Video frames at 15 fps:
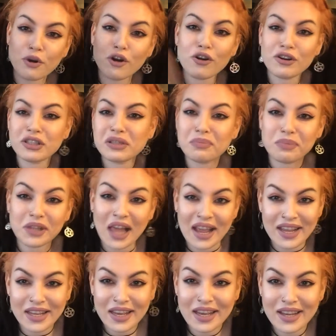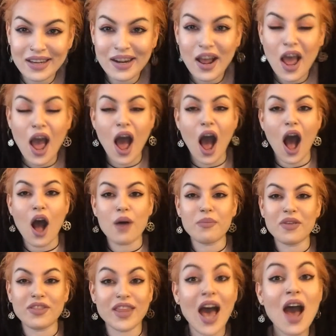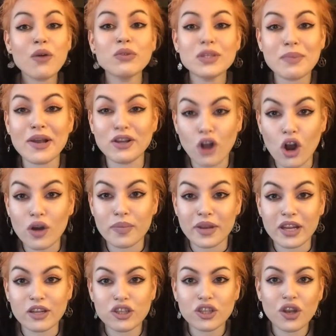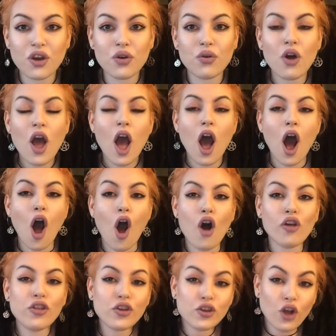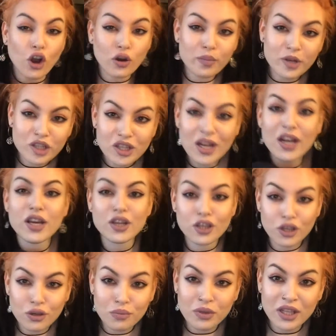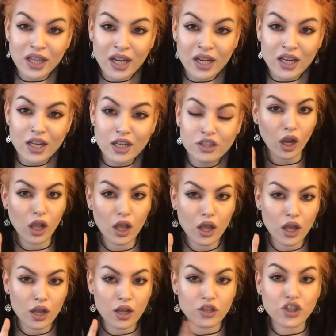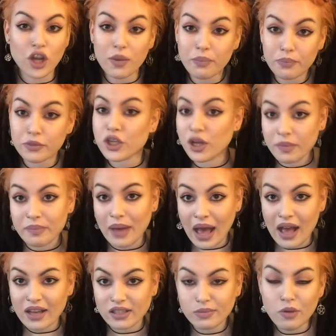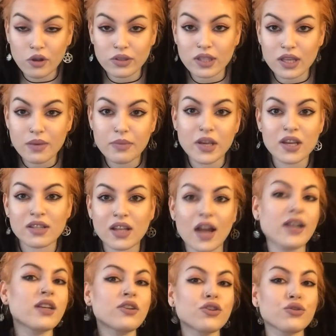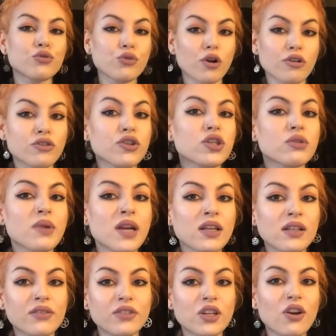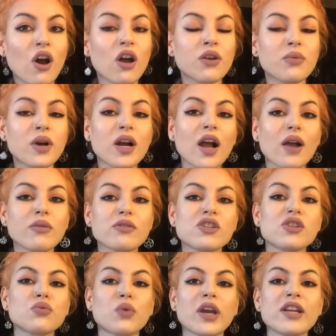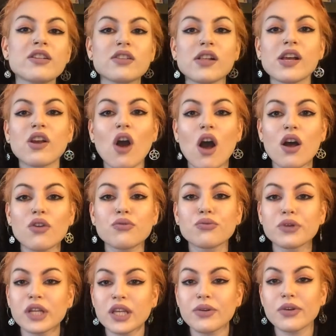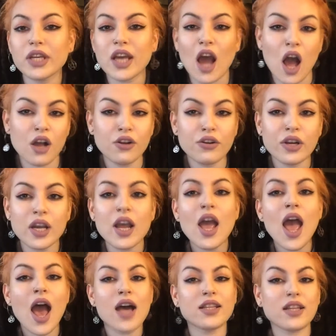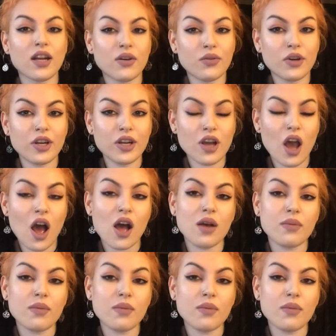burned blanket, that was my garbage. So all the garbage that I accumulated, chip bags mostly, because I didn't do groceries when I lived in Ottawa. I would just wait till I got really, really hungry, and then I would